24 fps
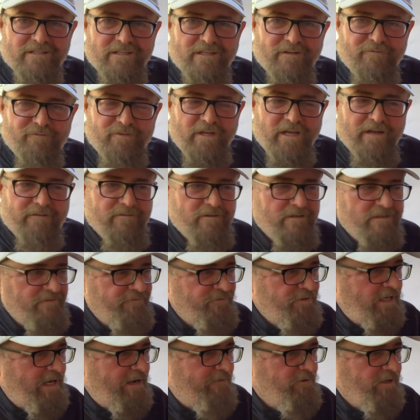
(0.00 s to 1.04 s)
And if you
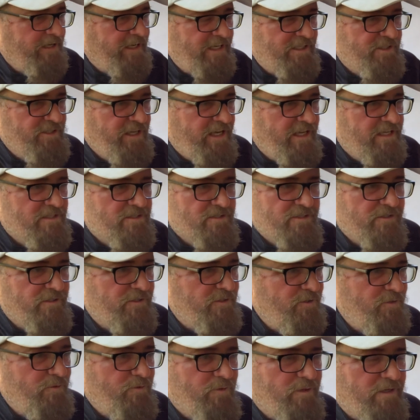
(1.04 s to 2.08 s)
never got a chance
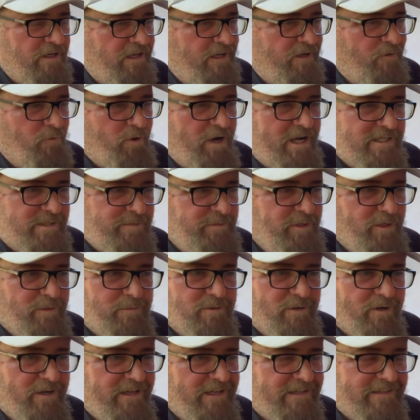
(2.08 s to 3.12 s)
to watch Bill
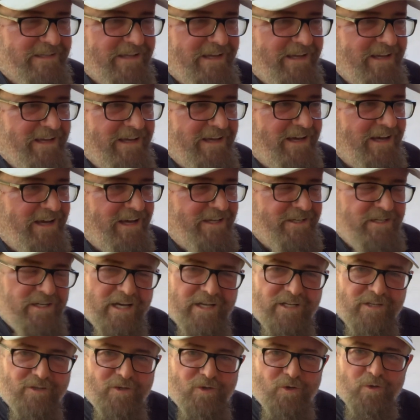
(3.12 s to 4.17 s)
Britt, you ought
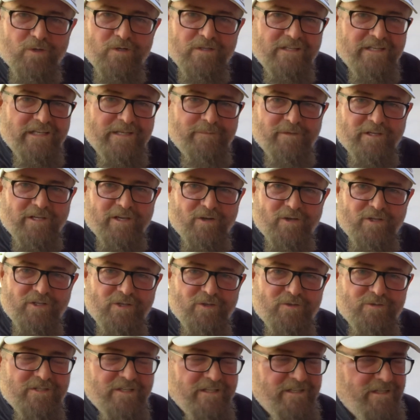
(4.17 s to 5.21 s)
to Google him and go to
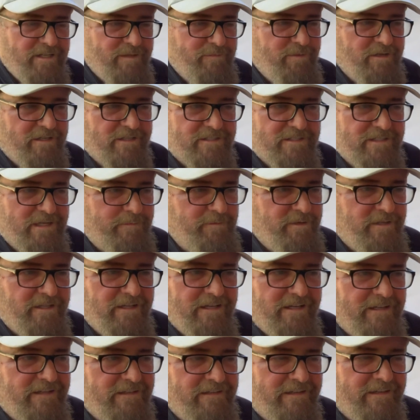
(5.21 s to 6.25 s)
YouTube.
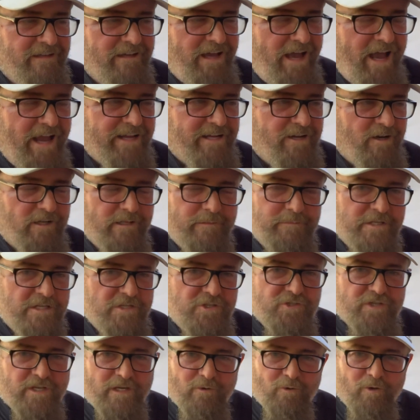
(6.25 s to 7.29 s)
I call him the
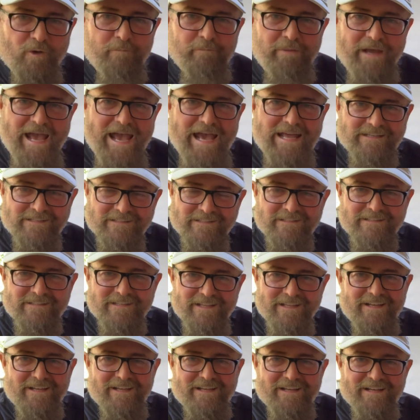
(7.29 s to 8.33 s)
General Patton
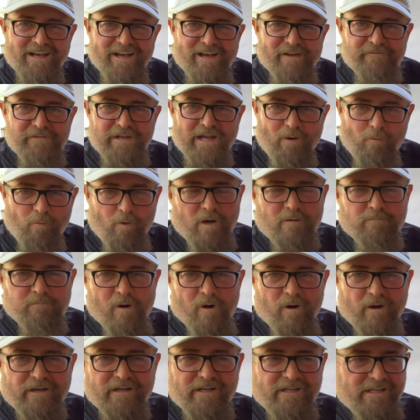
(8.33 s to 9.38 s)
of network
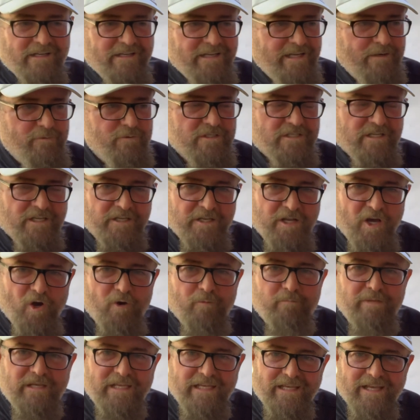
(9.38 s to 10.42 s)
marketing. He was a no
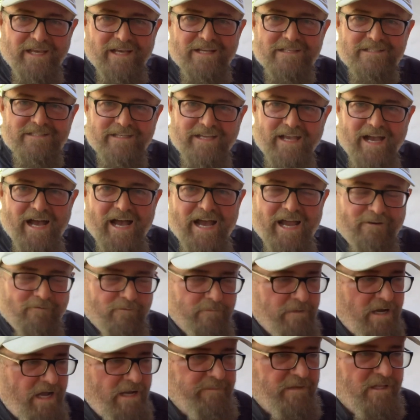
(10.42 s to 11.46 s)
BS guy.
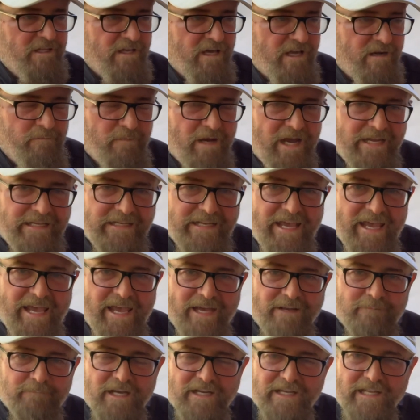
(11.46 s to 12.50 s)
Remind me a lot of my
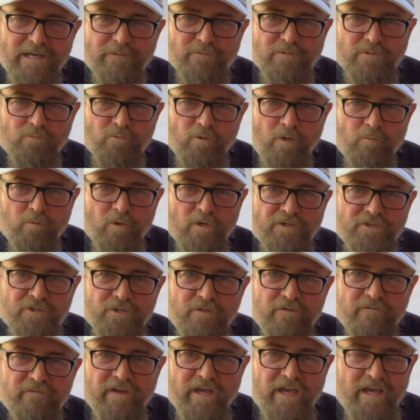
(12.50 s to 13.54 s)
dad. My dad was a World War
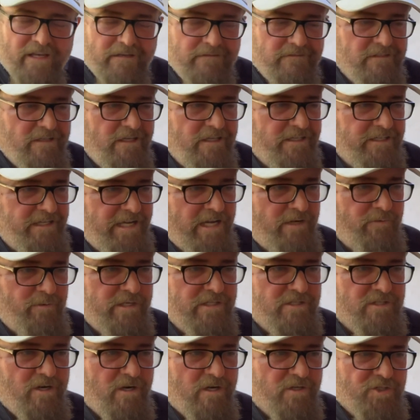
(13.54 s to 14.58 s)
II vet, a gunnery
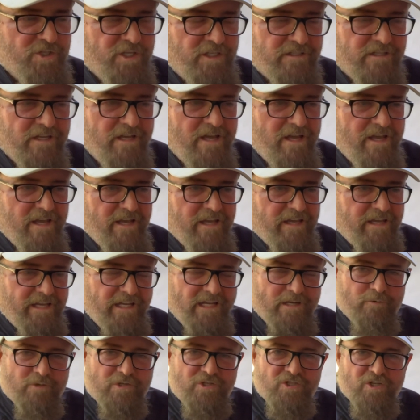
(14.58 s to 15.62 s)
sergeant,
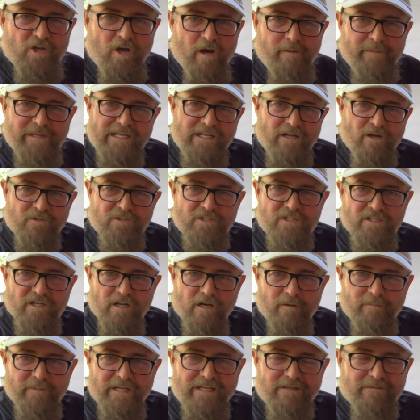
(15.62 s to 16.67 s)
and it was show me, don't
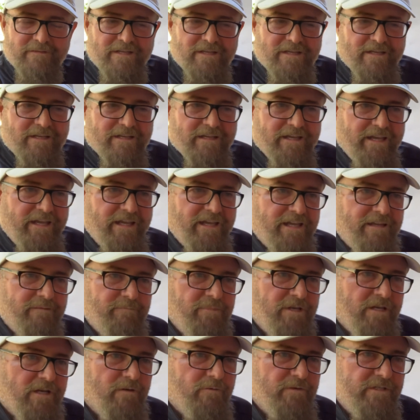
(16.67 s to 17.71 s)
snow me. And
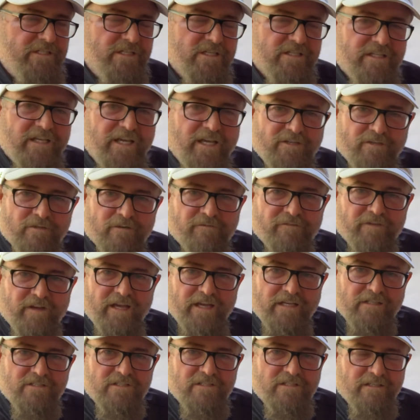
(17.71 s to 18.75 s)
Bill would just get in your
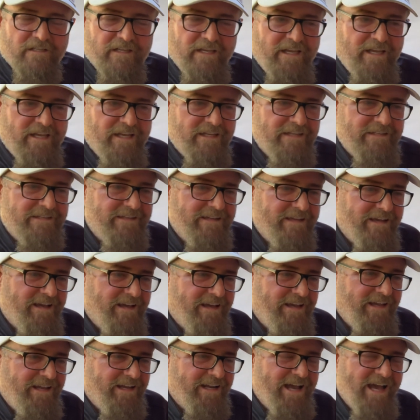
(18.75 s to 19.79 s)
face, and
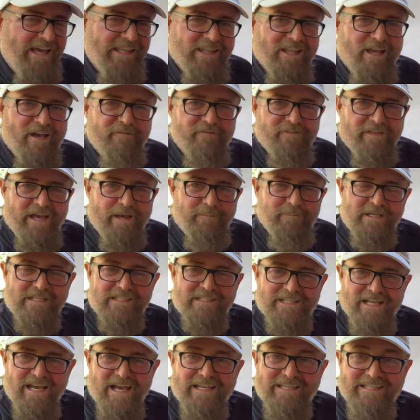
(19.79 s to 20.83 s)
I love that
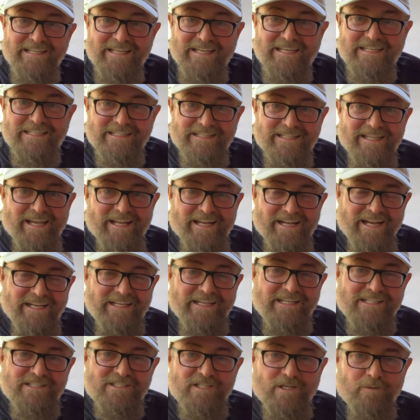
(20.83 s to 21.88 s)
because I needed that. I
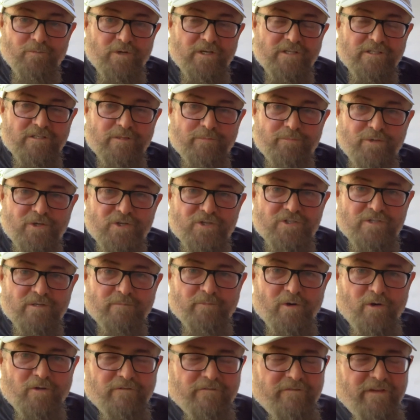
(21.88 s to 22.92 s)
need someone to push and
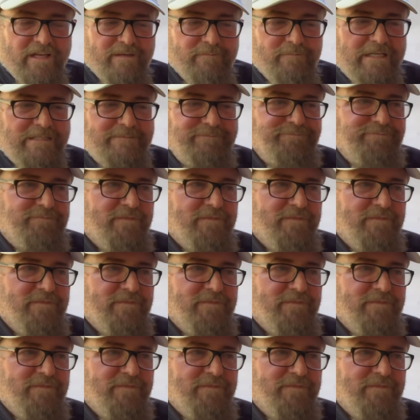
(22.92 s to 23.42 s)
motivate me.